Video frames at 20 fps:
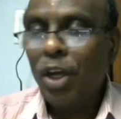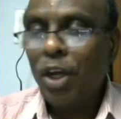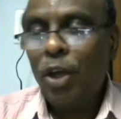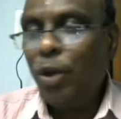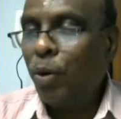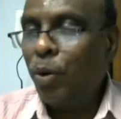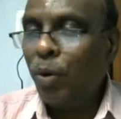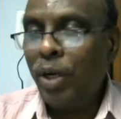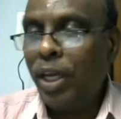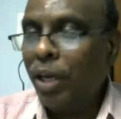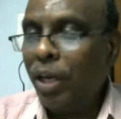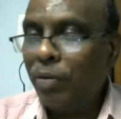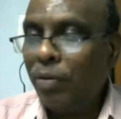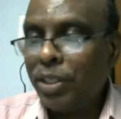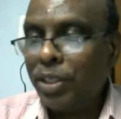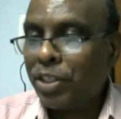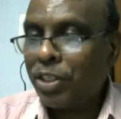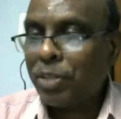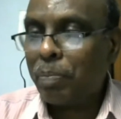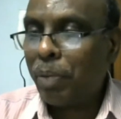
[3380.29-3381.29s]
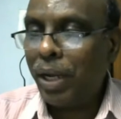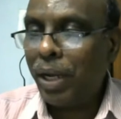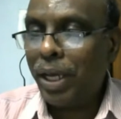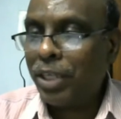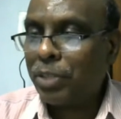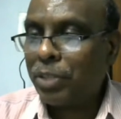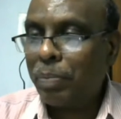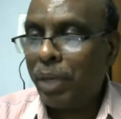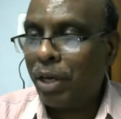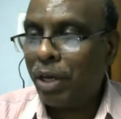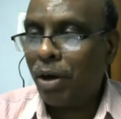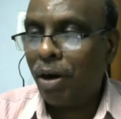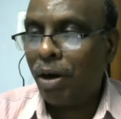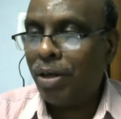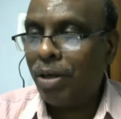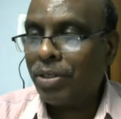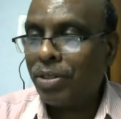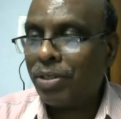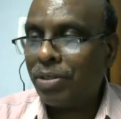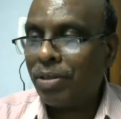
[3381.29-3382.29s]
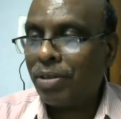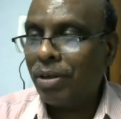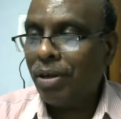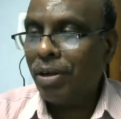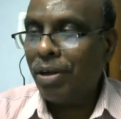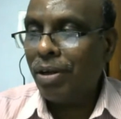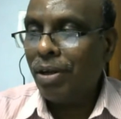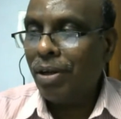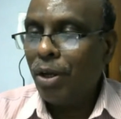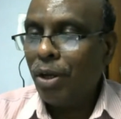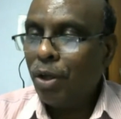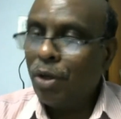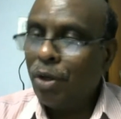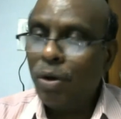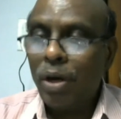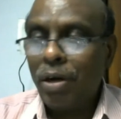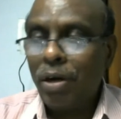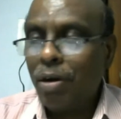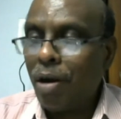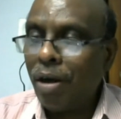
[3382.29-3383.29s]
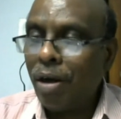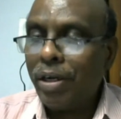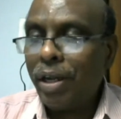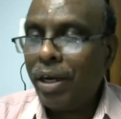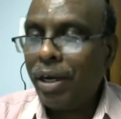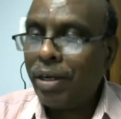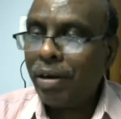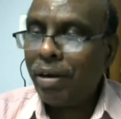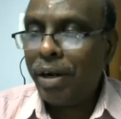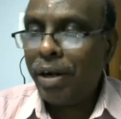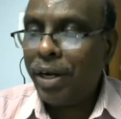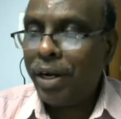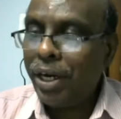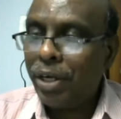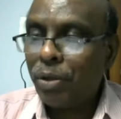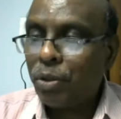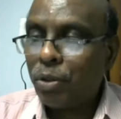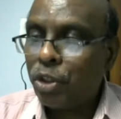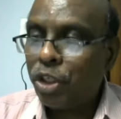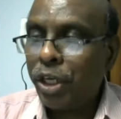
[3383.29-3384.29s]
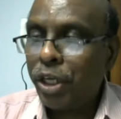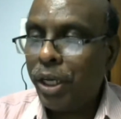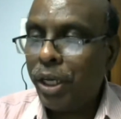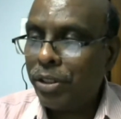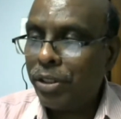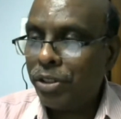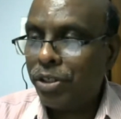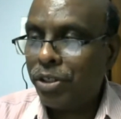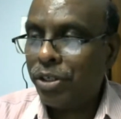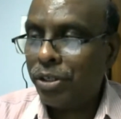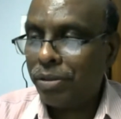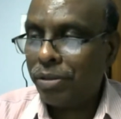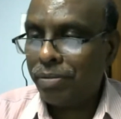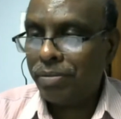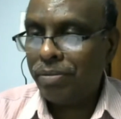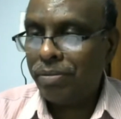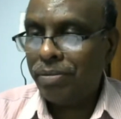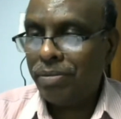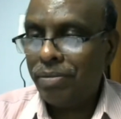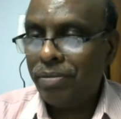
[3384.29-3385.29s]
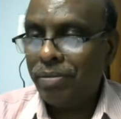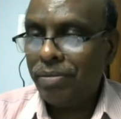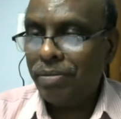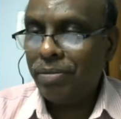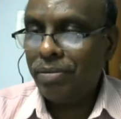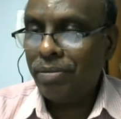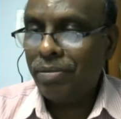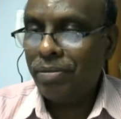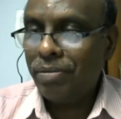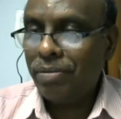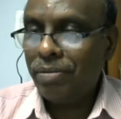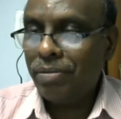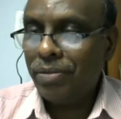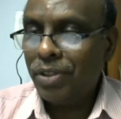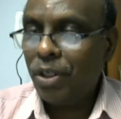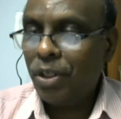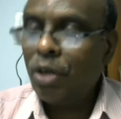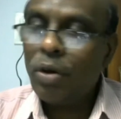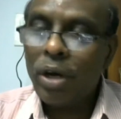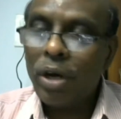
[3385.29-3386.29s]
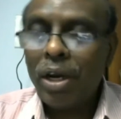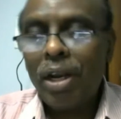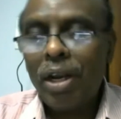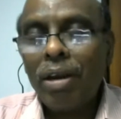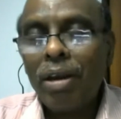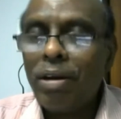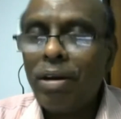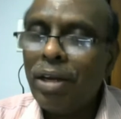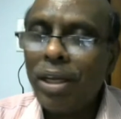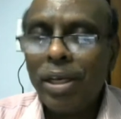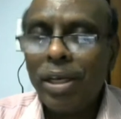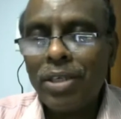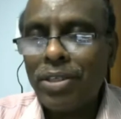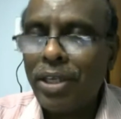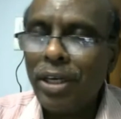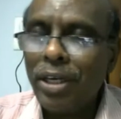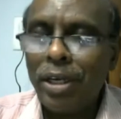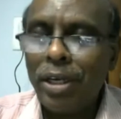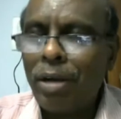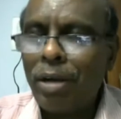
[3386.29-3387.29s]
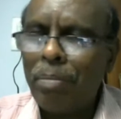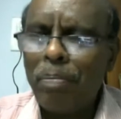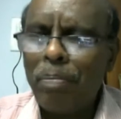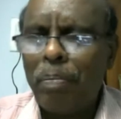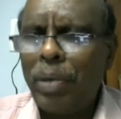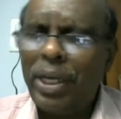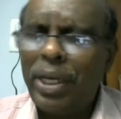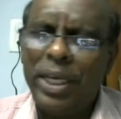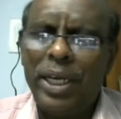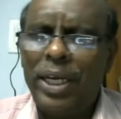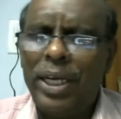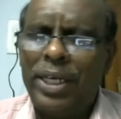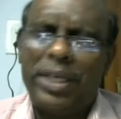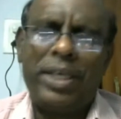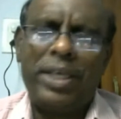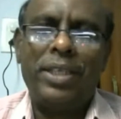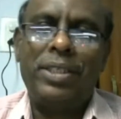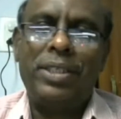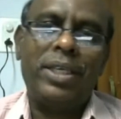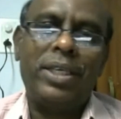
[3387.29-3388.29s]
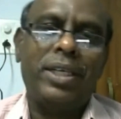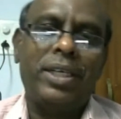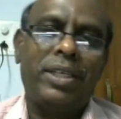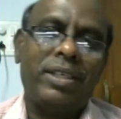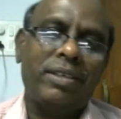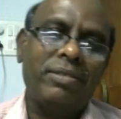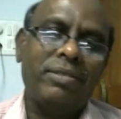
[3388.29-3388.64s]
You leave this place because you are not yet ready to change. Your learning is incomplete, he said.